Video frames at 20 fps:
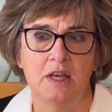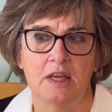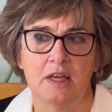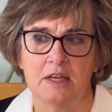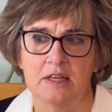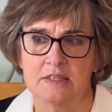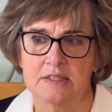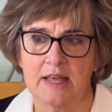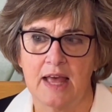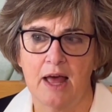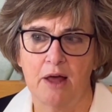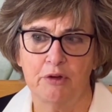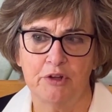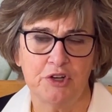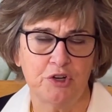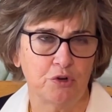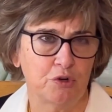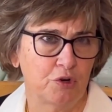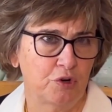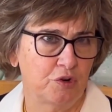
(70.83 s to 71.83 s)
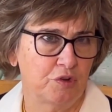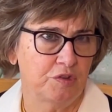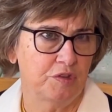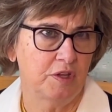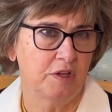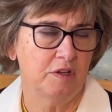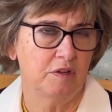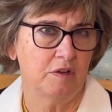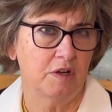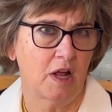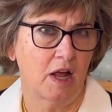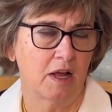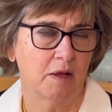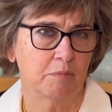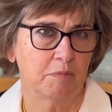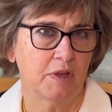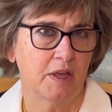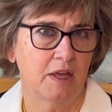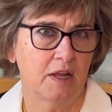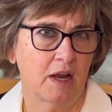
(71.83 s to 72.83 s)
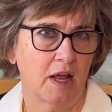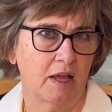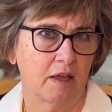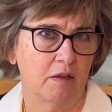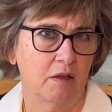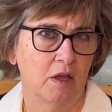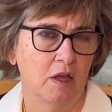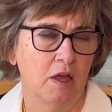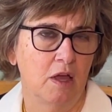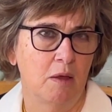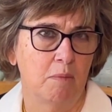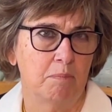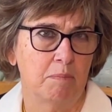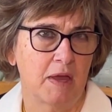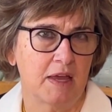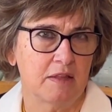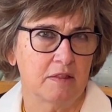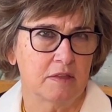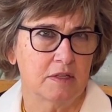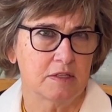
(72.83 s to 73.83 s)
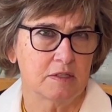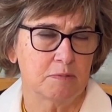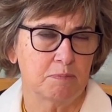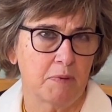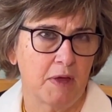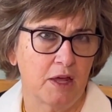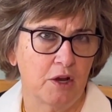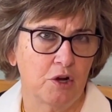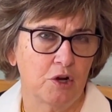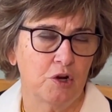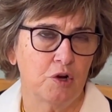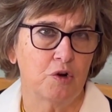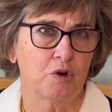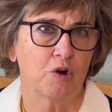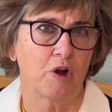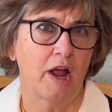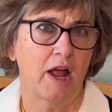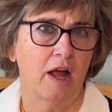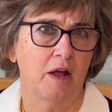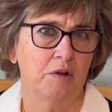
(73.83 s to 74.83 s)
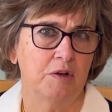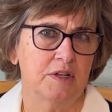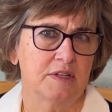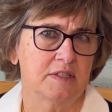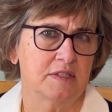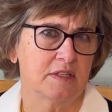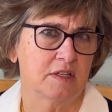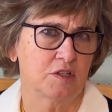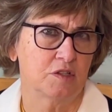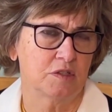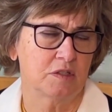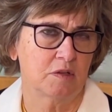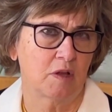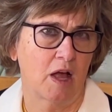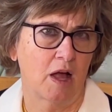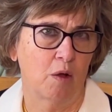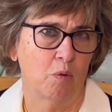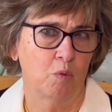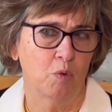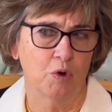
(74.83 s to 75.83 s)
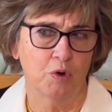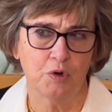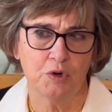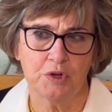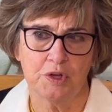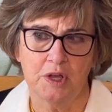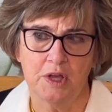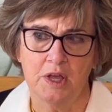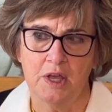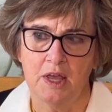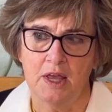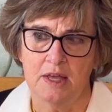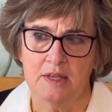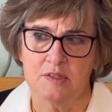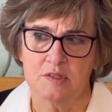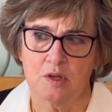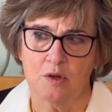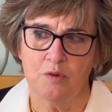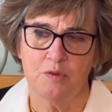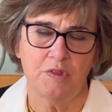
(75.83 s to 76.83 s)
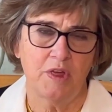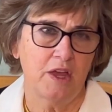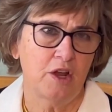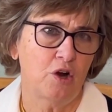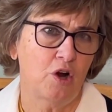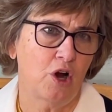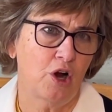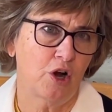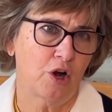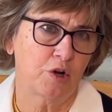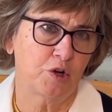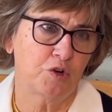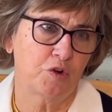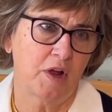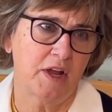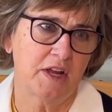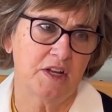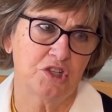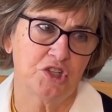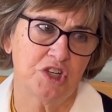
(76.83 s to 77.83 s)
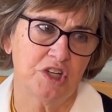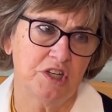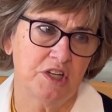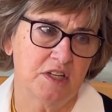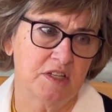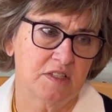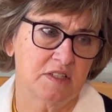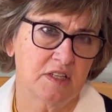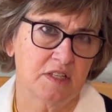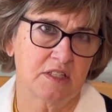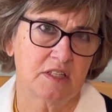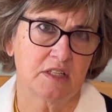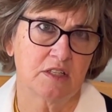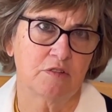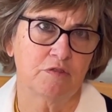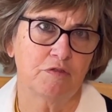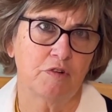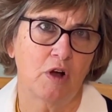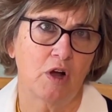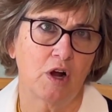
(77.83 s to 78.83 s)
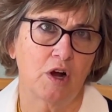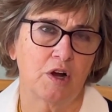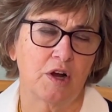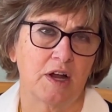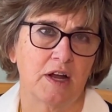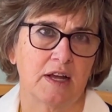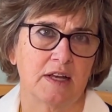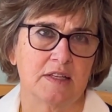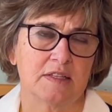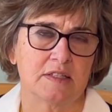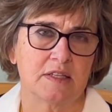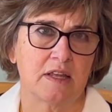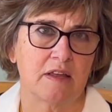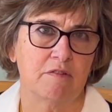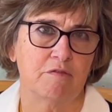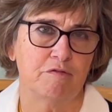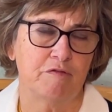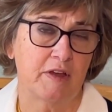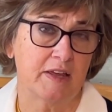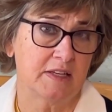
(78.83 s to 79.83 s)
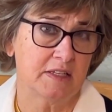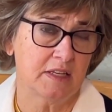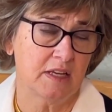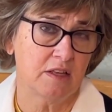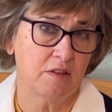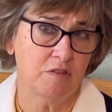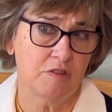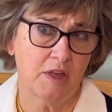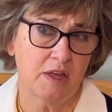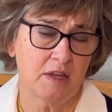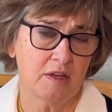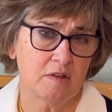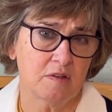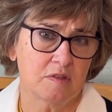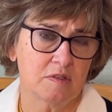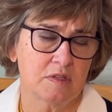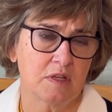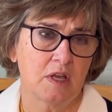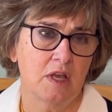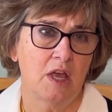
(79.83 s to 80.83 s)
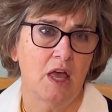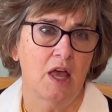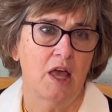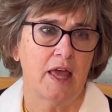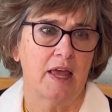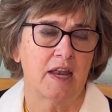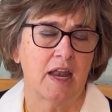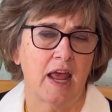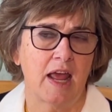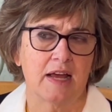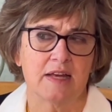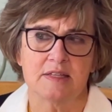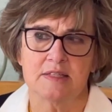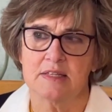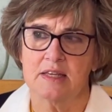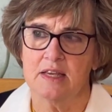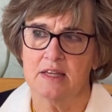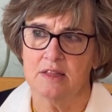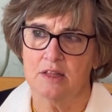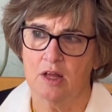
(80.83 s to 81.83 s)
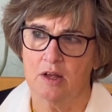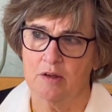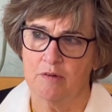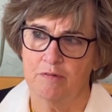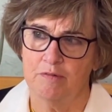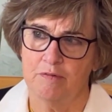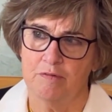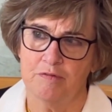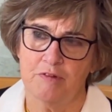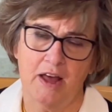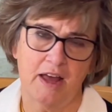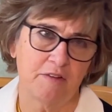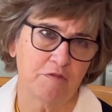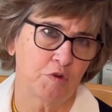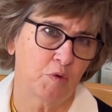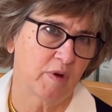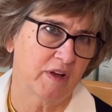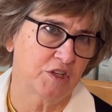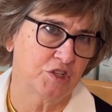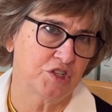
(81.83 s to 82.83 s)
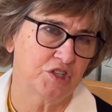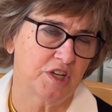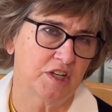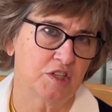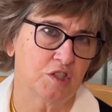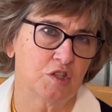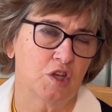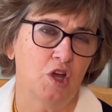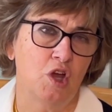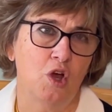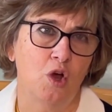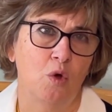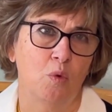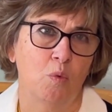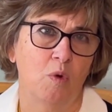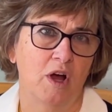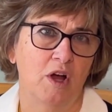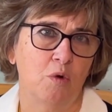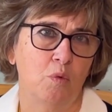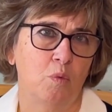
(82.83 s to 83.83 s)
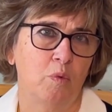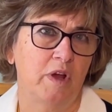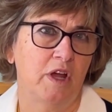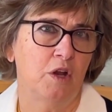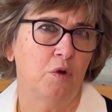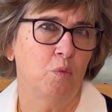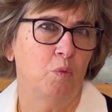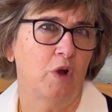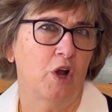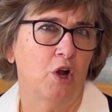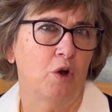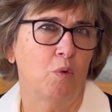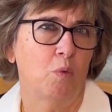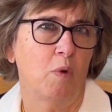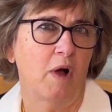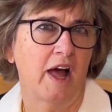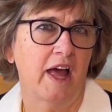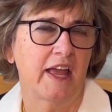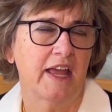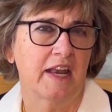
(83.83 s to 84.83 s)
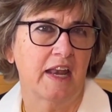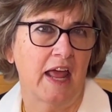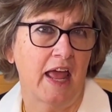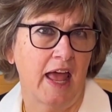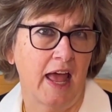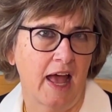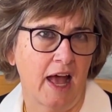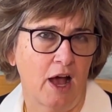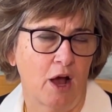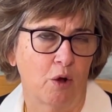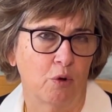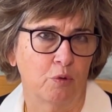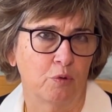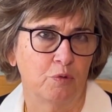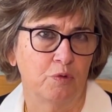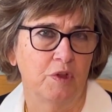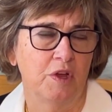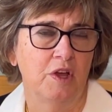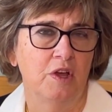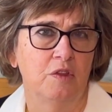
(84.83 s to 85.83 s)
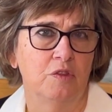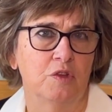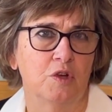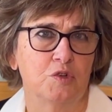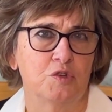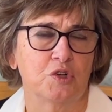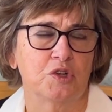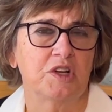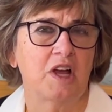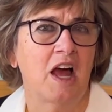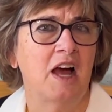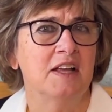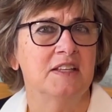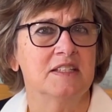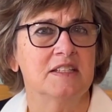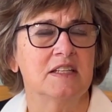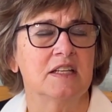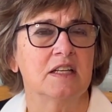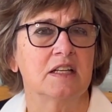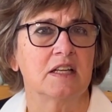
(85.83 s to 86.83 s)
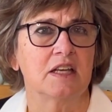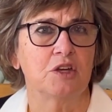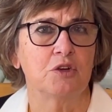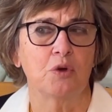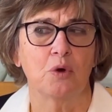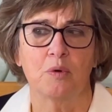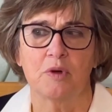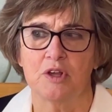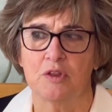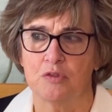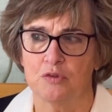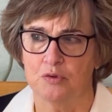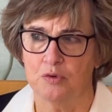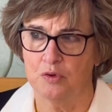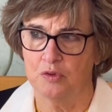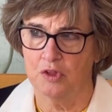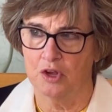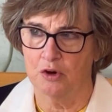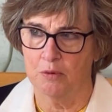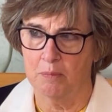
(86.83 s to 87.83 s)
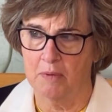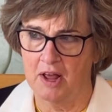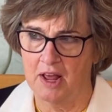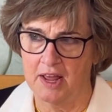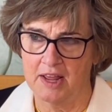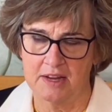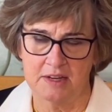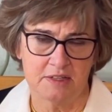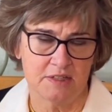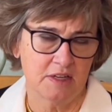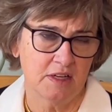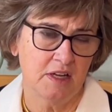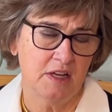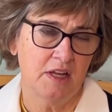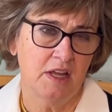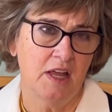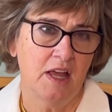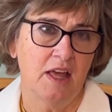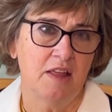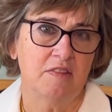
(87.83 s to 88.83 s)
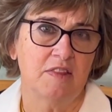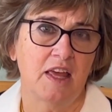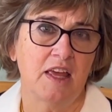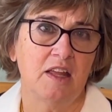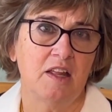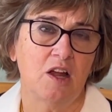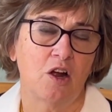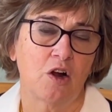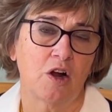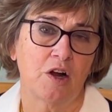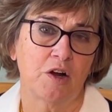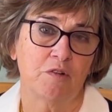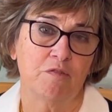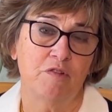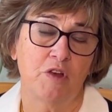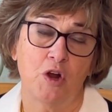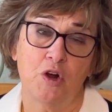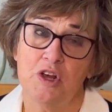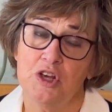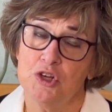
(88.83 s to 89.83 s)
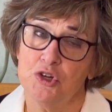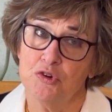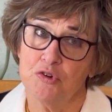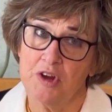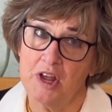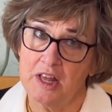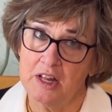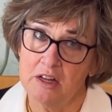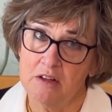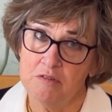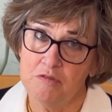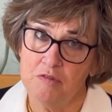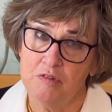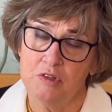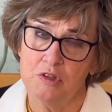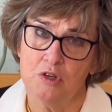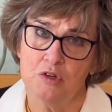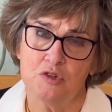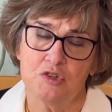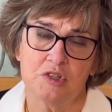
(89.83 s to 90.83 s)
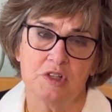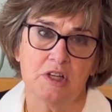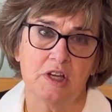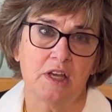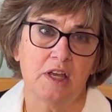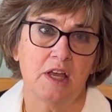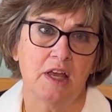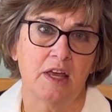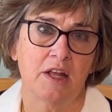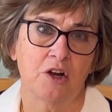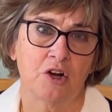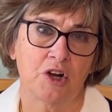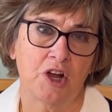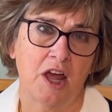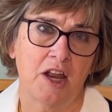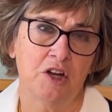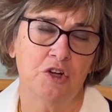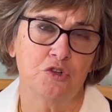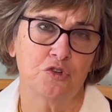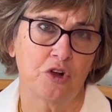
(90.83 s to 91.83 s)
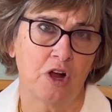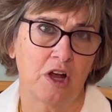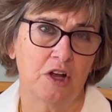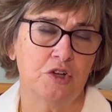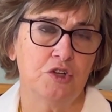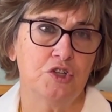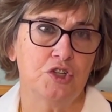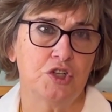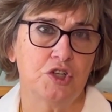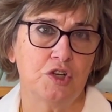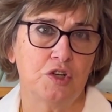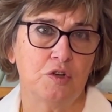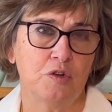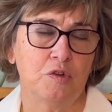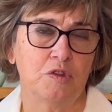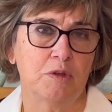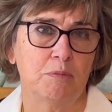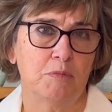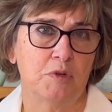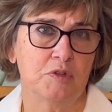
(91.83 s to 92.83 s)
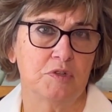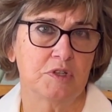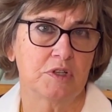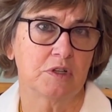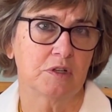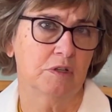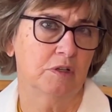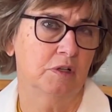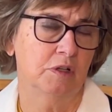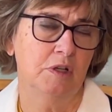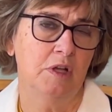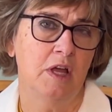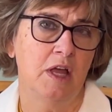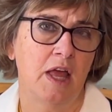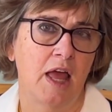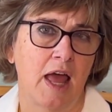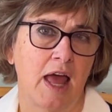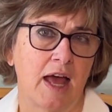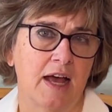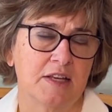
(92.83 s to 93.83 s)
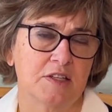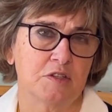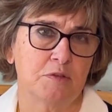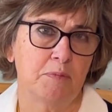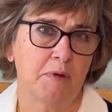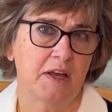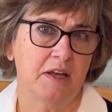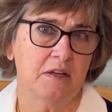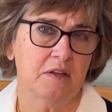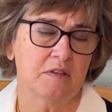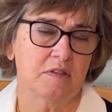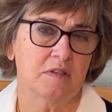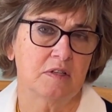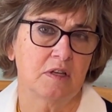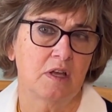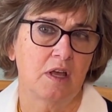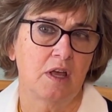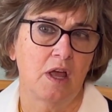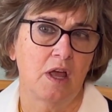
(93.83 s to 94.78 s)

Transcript: is how on earth can I make this better, or how does this work? So they are great geniuses as far as inventing things and asking the 5 questions: what, when, where, why, and how. Those are constantly going through their mind. They are very creative usually and are kind of drawn to the musical aspects.